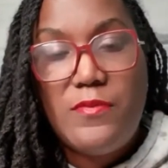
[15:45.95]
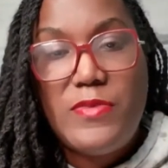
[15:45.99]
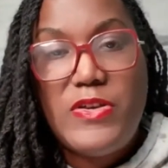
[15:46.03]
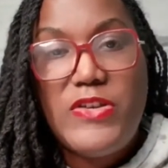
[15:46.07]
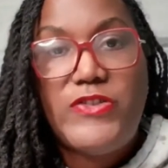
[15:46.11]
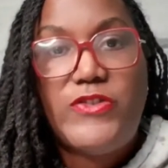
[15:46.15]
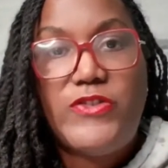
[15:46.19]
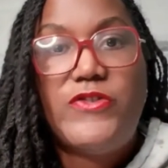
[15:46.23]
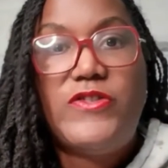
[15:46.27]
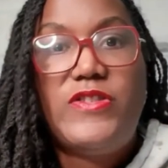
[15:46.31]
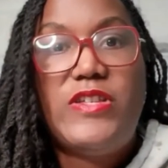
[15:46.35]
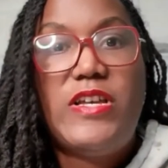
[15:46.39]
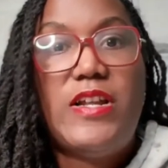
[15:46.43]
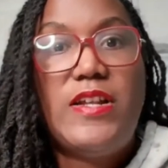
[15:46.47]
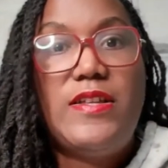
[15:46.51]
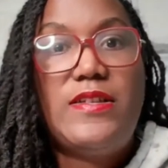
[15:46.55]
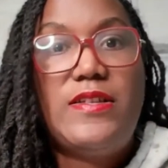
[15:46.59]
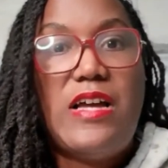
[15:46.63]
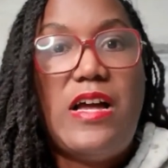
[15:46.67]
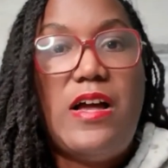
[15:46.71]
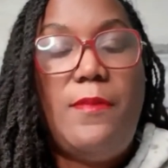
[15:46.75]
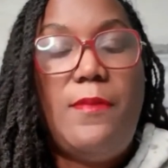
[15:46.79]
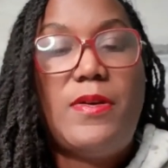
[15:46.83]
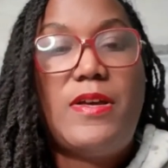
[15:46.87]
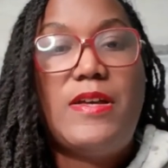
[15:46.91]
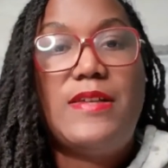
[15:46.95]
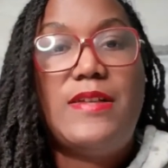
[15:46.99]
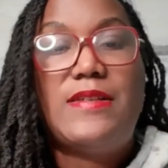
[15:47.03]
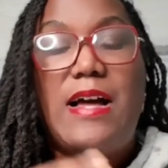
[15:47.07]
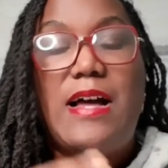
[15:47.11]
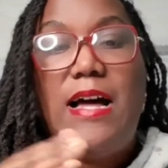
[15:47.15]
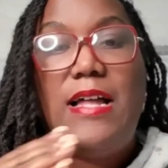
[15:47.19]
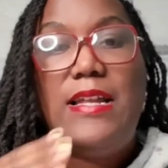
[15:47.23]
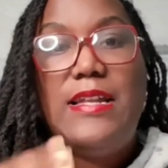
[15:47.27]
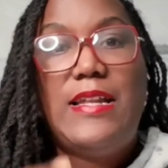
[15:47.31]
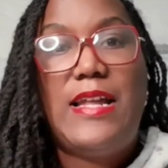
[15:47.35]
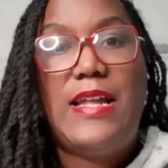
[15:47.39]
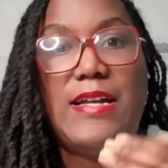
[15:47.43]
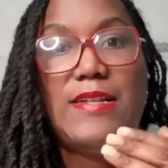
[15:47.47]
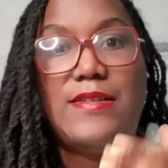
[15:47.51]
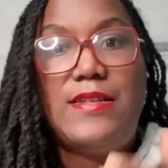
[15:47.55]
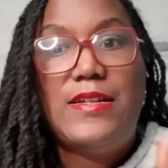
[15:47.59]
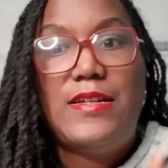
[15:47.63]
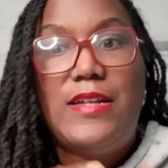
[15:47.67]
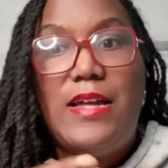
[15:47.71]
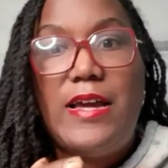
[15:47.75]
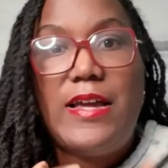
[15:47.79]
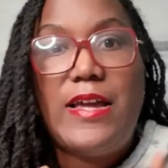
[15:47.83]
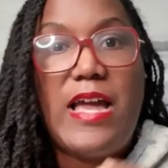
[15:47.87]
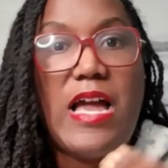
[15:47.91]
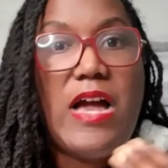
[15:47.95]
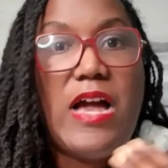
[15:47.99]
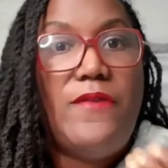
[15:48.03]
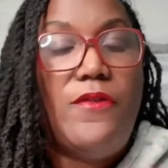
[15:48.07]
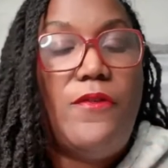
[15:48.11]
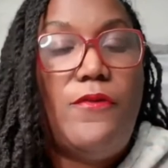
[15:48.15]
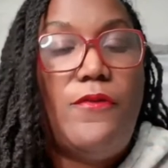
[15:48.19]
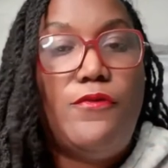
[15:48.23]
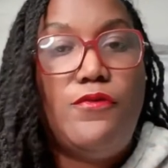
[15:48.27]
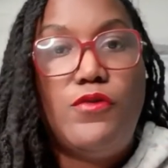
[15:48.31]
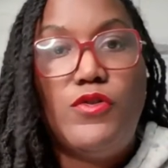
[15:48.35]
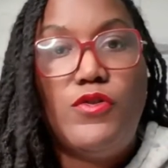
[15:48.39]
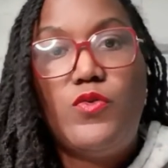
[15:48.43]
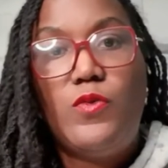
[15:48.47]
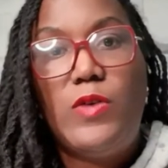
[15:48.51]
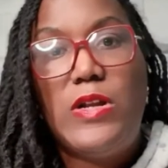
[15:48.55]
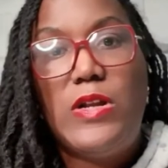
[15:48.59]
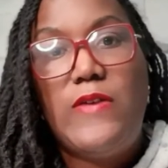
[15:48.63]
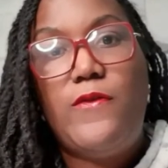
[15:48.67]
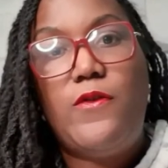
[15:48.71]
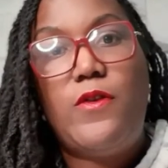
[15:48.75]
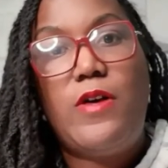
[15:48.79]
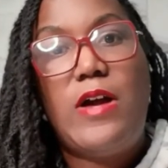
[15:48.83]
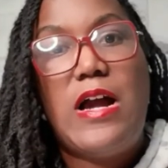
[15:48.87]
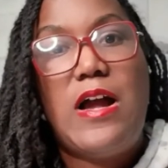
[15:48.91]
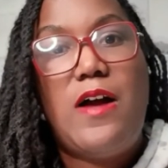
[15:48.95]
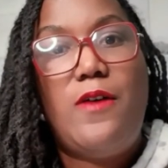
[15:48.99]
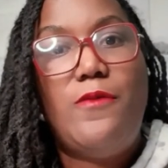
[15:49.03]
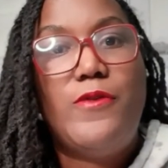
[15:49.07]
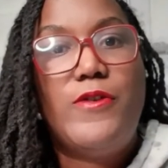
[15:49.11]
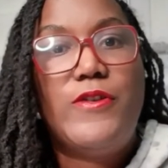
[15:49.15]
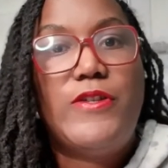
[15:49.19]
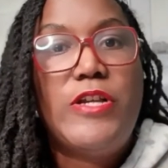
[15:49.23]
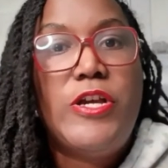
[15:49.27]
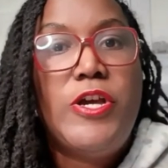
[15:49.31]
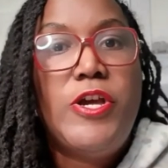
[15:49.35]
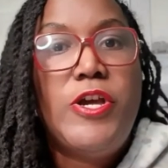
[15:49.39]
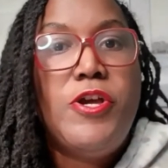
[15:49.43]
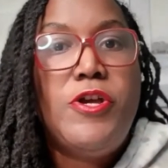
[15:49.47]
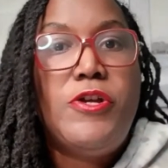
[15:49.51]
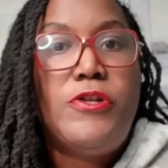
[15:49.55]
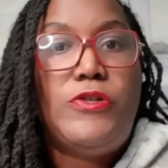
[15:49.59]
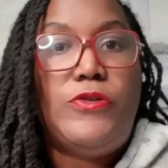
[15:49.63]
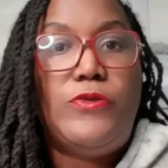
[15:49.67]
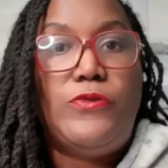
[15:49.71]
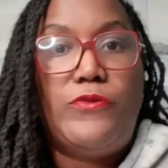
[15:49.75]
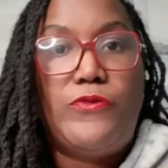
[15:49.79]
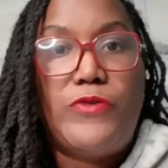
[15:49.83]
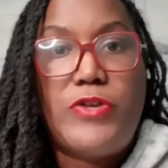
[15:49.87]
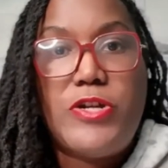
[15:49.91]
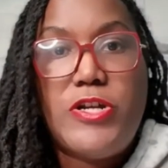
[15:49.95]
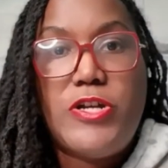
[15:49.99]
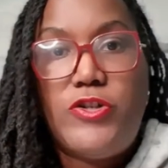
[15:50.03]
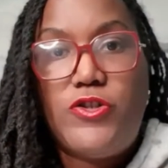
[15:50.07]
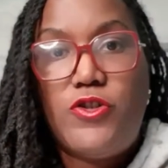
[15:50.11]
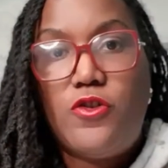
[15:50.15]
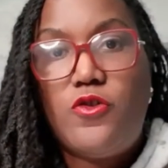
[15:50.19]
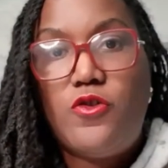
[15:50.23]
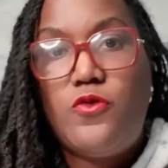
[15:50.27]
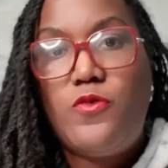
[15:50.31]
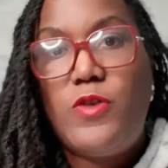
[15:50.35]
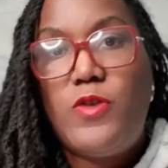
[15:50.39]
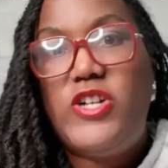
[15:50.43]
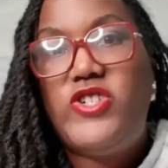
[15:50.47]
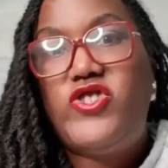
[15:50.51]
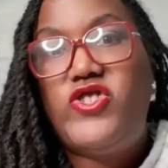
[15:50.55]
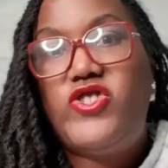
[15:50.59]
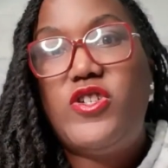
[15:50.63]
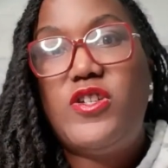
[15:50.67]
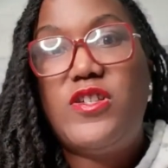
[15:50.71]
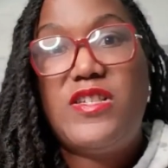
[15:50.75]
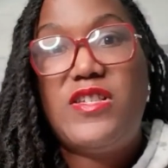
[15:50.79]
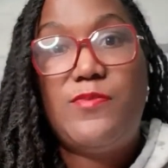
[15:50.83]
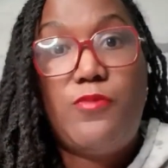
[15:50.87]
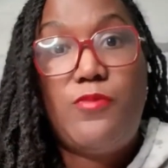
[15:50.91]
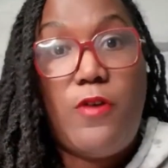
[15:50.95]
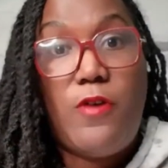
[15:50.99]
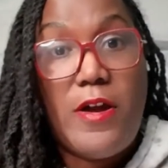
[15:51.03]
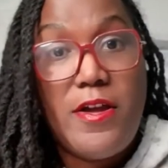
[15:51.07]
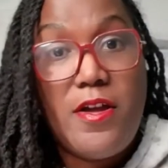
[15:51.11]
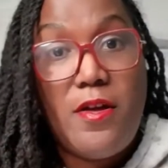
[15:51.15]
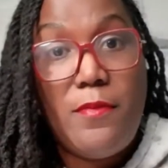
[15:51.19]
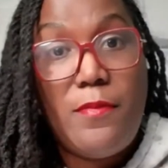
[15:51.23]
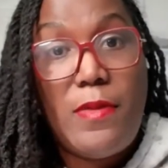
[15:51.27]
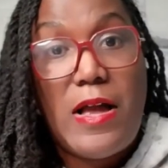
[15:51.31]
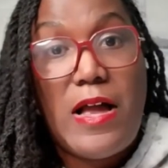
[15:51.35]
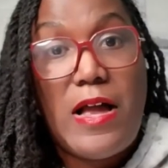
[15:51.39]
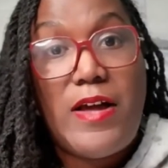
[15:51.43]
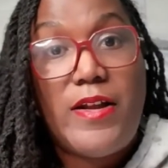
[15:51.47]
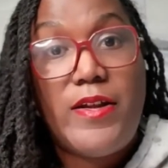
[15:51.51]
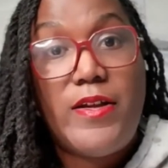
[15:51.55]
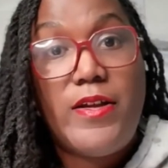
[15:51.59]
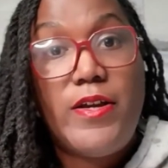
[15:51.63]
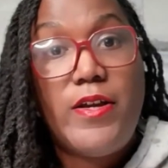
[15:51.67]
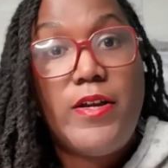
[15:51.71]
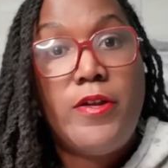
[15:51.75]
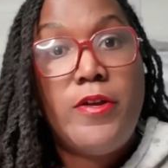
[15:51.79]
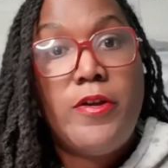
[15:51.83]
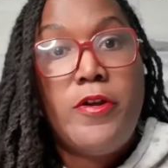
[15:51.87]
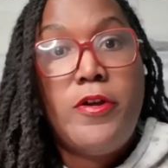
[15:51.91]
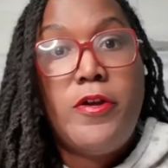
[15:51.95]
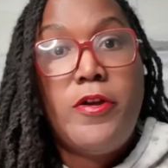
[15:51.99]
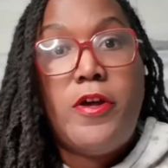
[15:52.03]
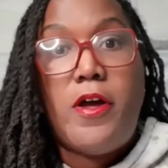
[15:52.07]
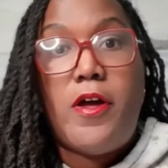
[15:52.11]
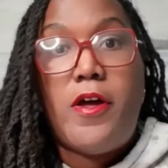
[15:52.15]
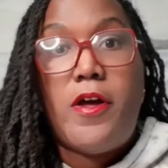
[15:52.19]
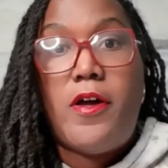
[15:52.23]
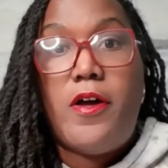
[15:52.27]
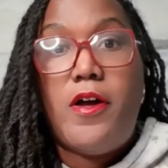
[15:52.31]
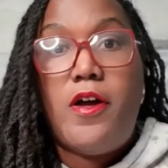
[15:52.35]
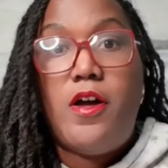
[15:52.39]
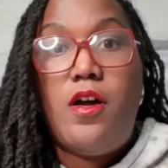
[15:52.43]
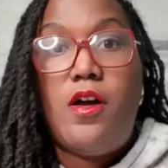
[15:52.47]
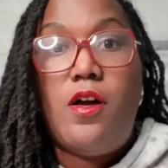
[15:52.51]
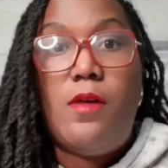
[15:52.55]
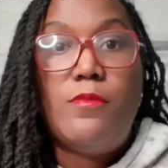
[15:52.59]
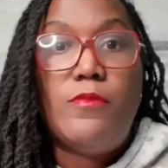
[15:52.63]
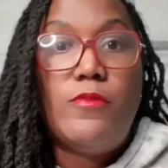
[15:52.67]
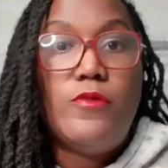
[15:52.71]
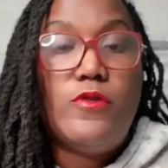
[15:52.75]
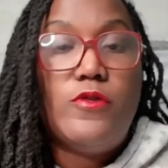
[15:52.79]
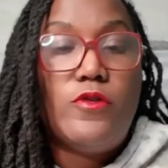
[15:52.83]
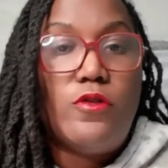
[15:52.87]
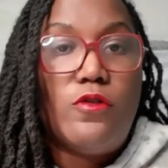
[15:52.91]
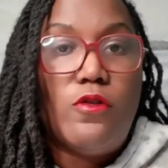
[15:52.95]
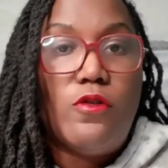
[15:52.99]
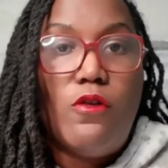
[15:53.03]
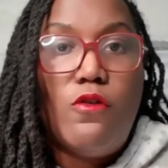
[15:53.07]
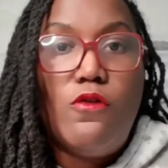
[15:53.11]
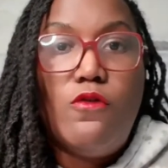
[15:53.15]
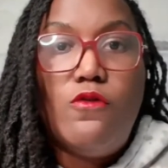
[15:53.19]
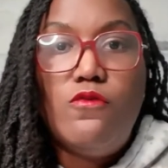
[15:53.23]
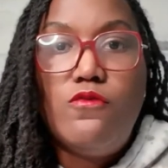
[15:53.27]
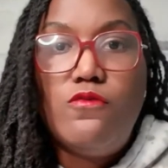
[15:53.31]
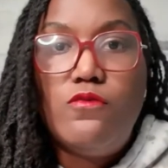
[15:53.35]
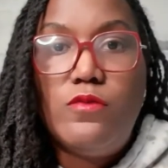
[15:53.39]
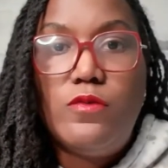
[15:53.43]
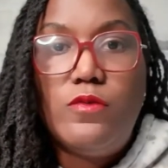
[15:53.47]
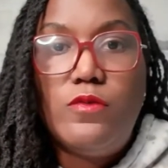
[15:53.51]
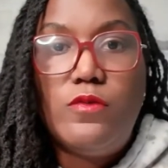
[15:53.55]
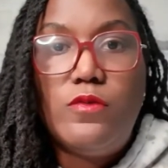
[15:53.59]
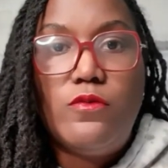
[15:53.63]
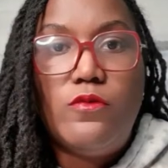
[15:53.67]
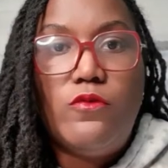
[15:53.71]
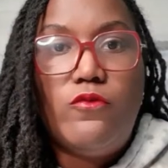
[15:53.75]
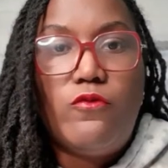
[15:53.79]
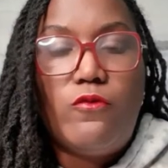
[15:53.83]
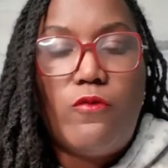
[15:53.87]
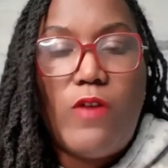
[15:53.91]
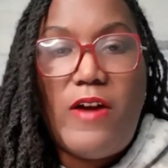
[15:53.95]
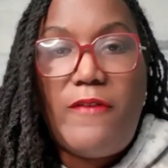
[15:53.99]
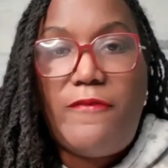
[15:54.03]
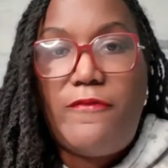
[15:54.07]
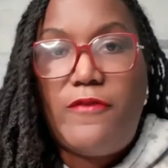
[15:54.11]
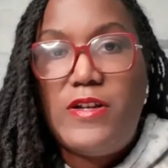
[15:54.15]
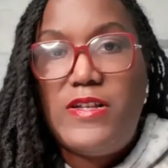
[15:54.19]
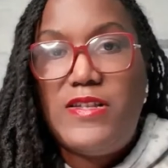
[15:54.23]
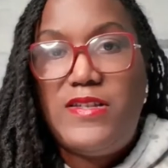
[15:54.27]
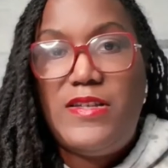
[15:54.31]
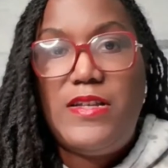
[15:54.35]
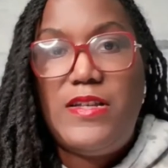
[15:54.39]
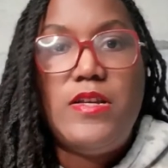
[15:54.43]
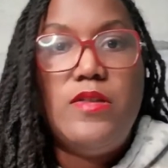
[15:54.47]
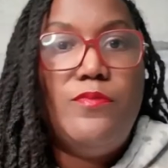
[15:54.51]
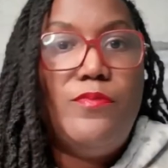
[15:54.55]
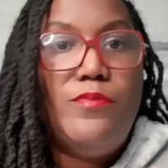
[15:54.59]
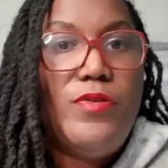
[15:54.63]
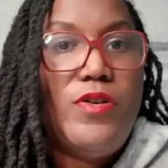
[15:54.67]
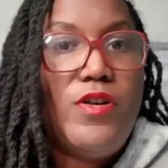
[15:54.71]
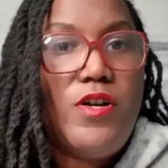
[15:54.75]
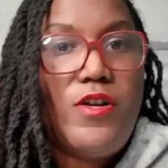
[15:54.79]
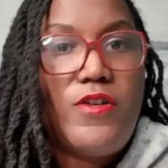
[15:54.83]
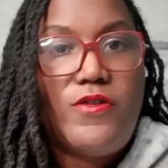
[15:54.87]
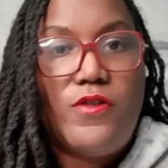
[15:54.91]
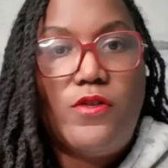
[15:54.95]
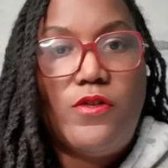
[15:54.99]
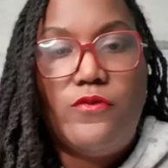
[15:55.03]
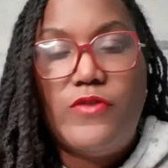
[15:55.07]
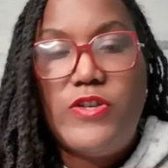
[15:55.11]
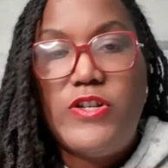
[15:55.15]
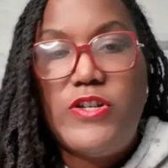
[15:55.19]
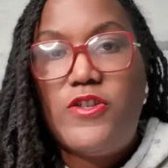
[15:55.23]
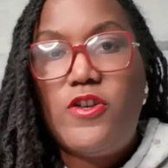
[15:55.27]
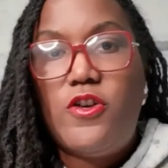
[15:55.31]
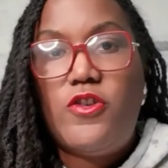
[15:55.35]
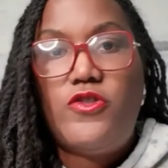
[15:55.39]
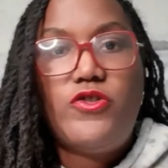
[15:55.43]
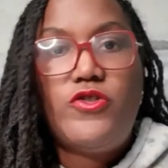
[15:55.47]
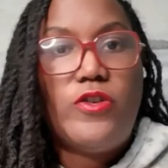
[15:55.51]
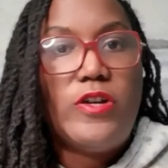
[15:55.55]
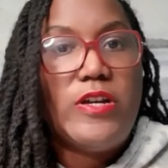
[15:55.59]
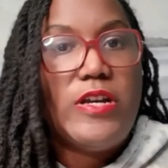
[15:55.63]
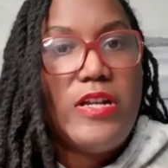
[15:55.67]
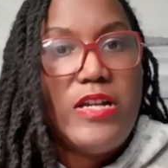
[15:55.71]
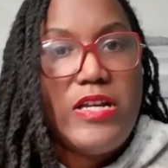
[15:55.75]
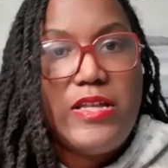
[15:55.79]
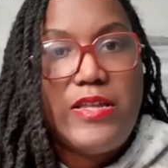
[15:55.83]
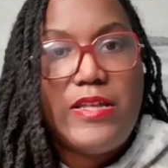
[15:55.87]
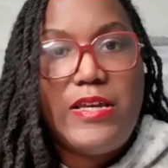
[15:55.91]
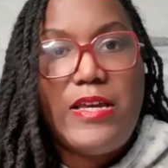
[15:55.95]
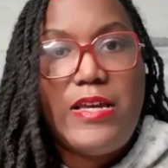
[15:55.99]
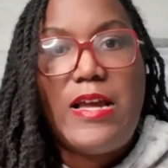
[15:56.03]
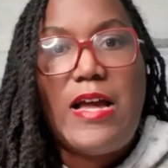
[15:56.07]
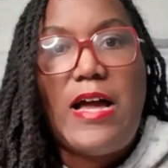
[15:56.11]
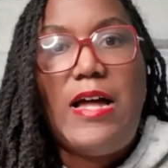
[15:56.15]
Eastern Standard Time, because I like to have a full 24 hours to read your questions, pray about it, go reference any books or research or anything.